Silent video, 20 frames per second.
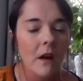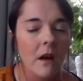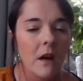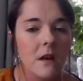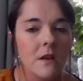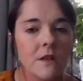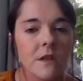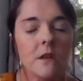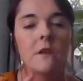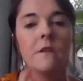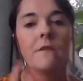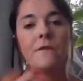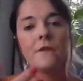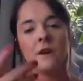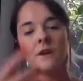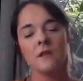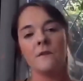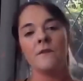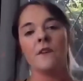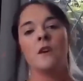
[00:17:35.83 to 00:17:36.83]
So for
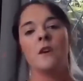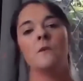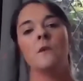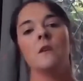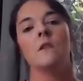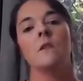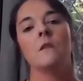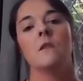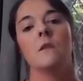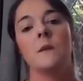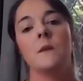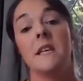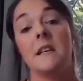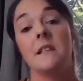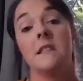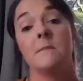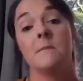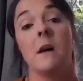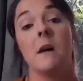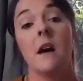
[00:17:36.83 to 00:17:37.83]
those of you who
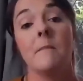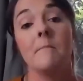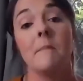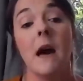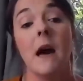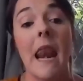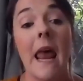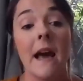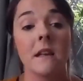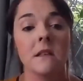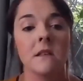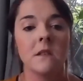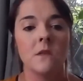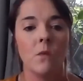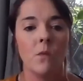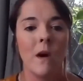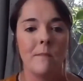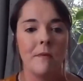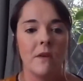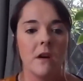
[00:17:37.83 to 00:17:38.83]
attended my last
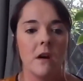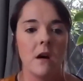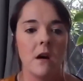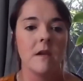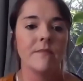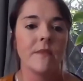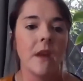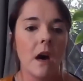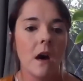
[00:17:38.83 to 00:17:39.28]
webinar,